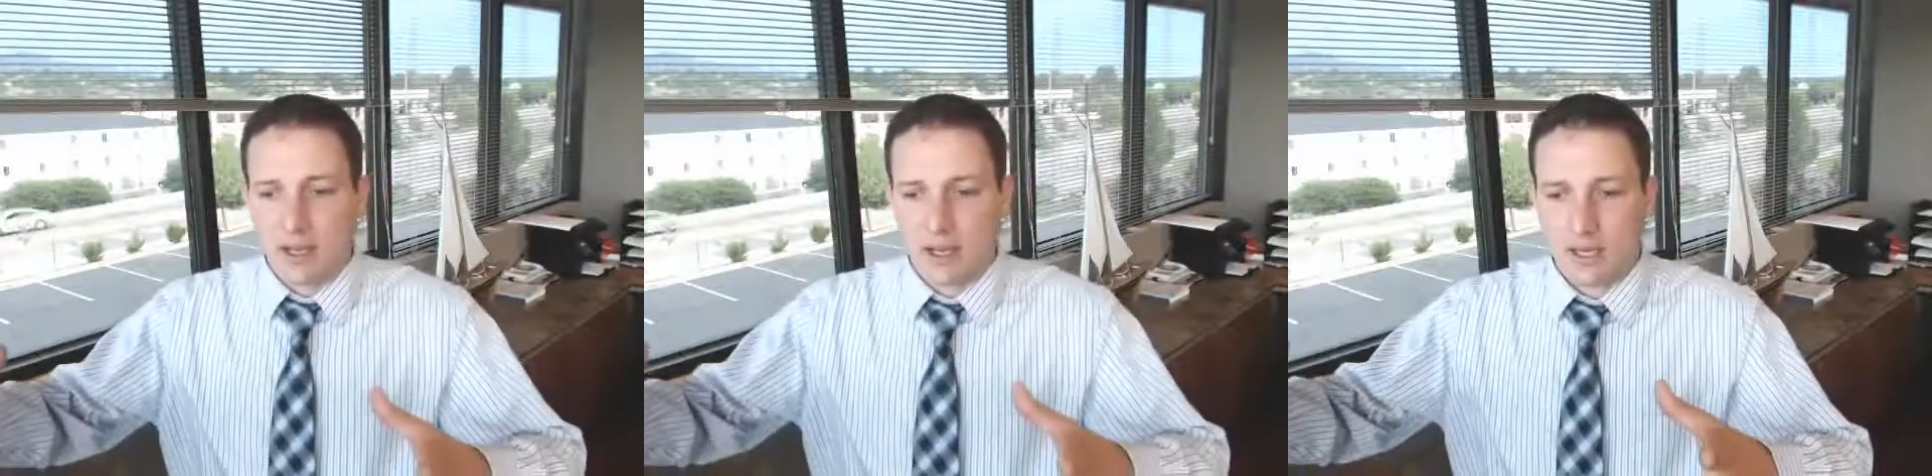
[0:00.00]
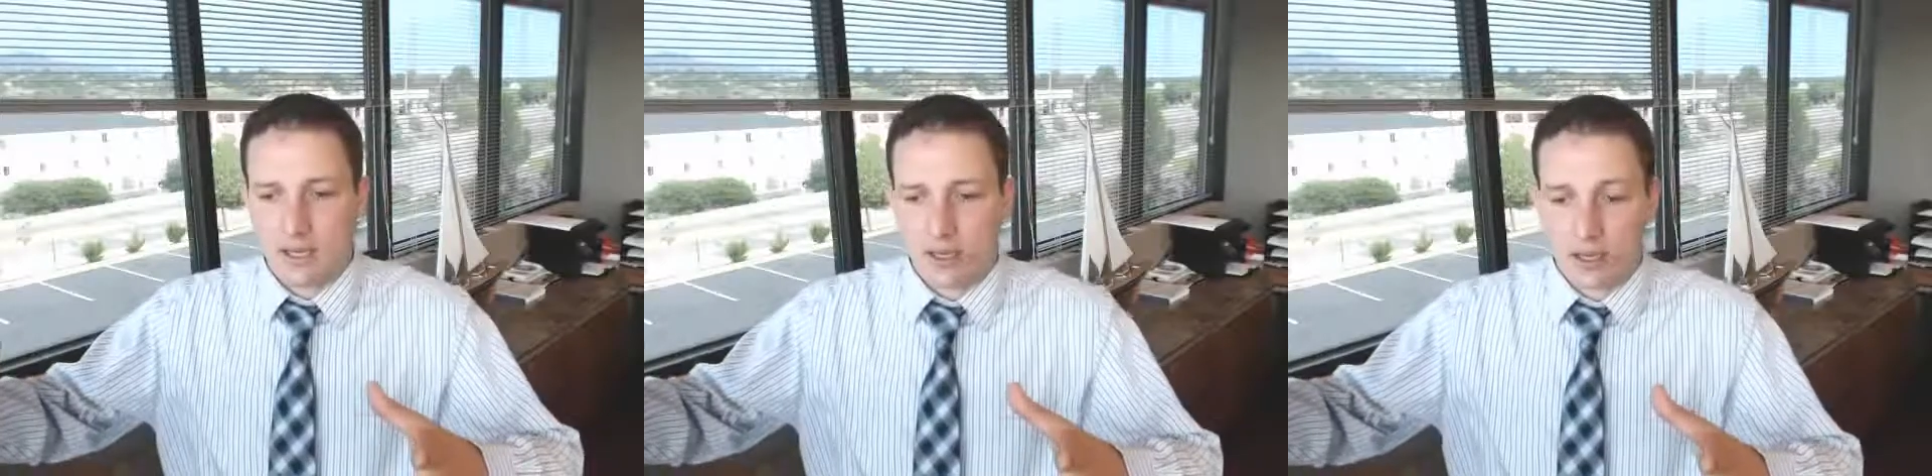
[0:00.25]

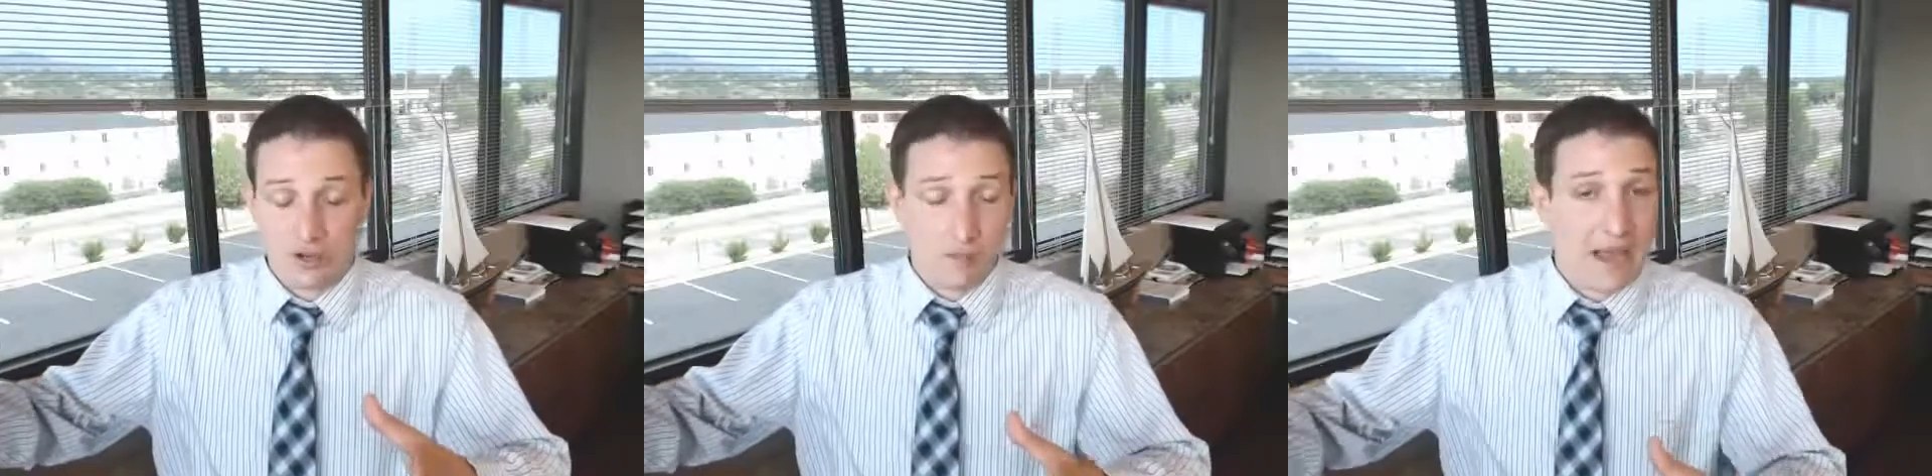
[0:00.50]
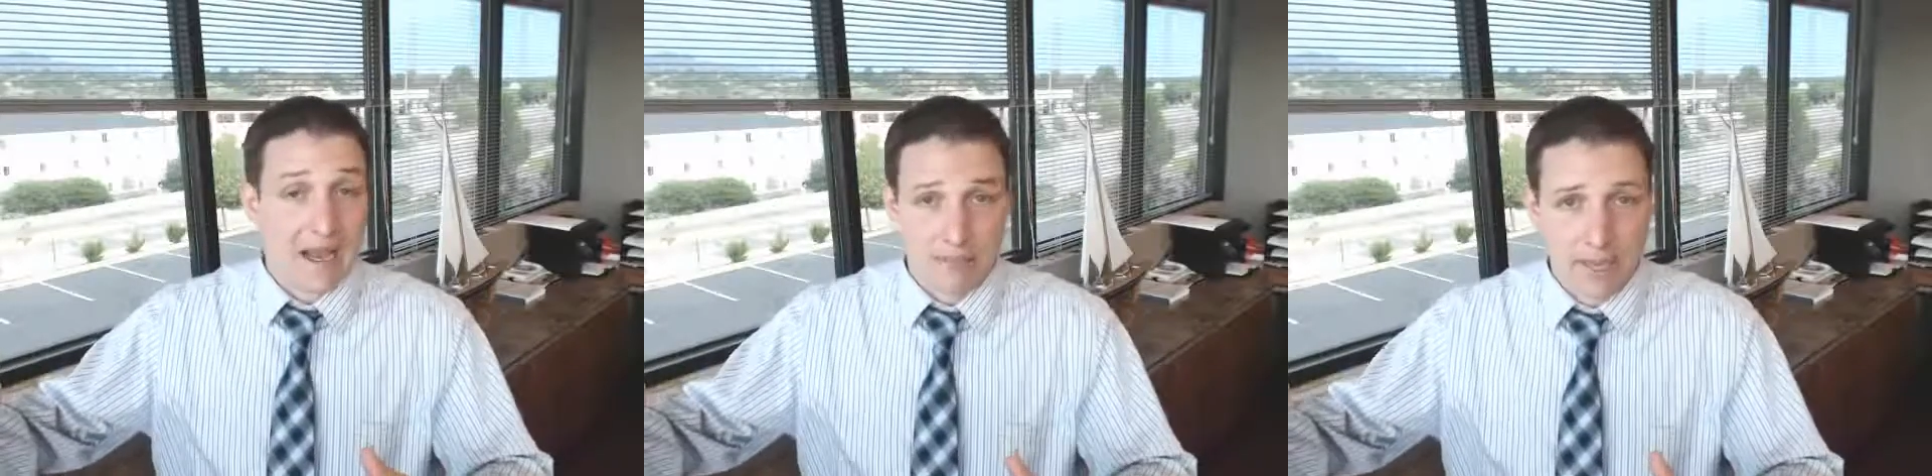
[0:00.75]
on your
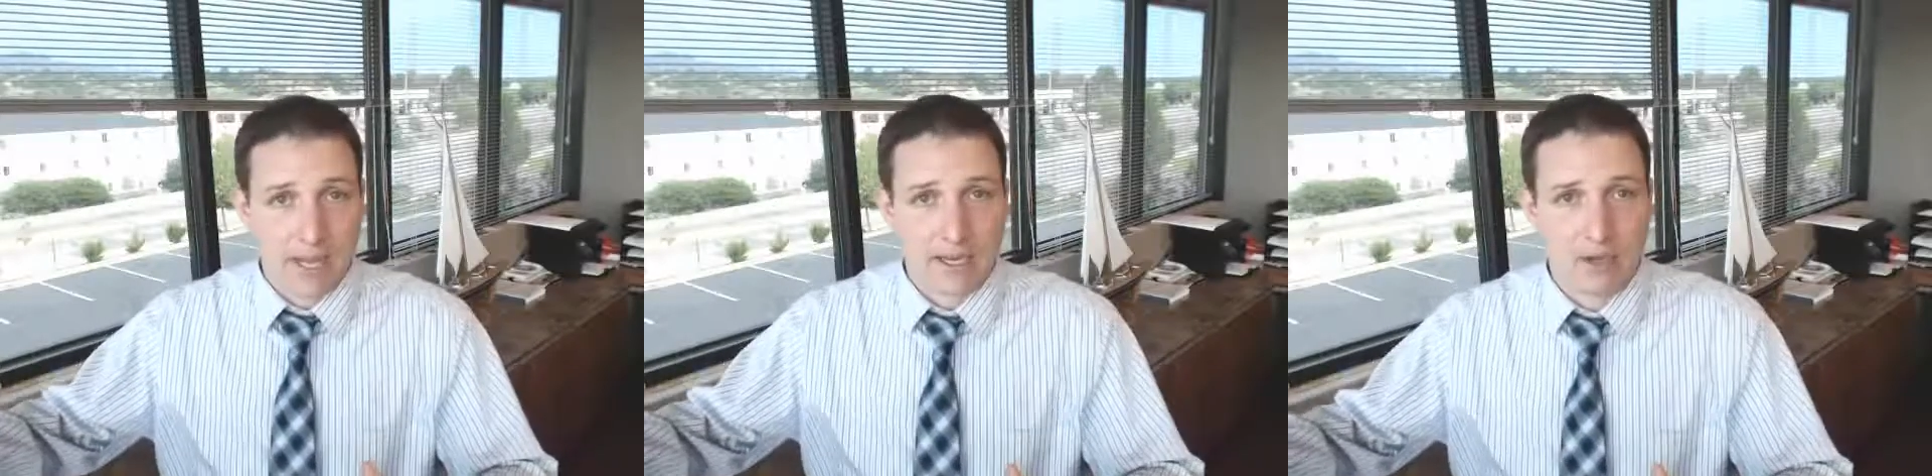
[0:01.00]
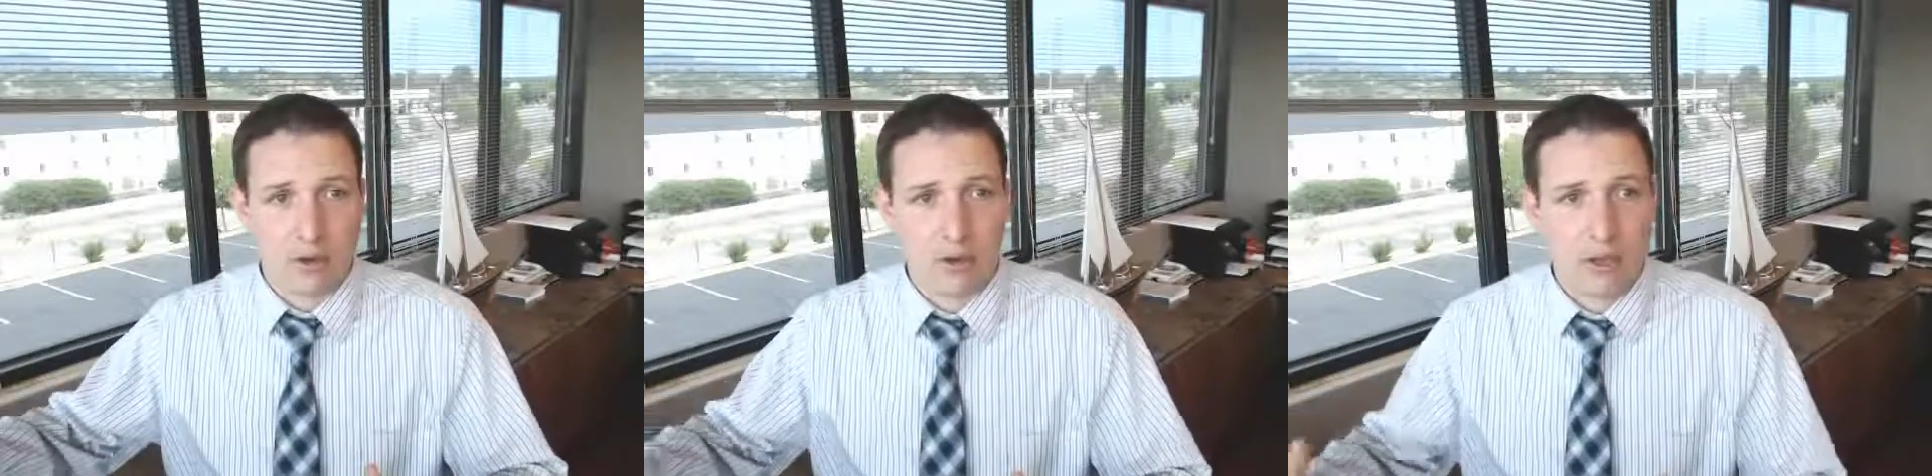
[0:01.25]
back
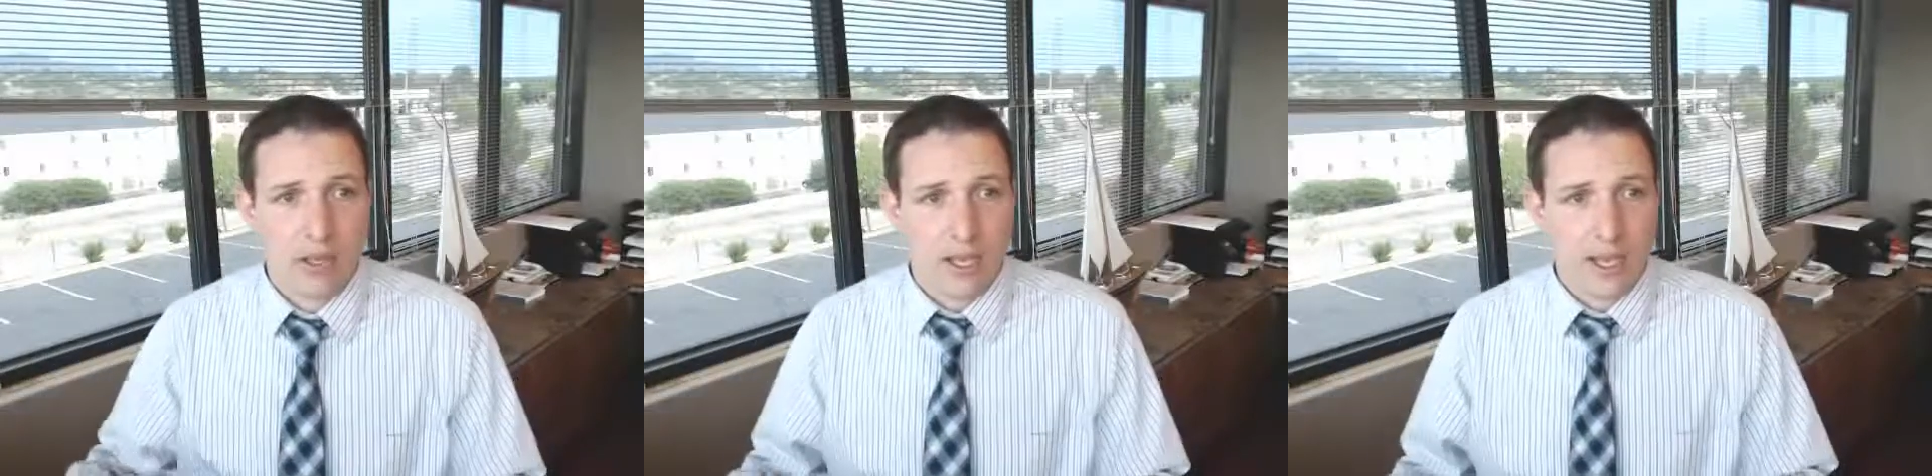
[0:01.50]
patio,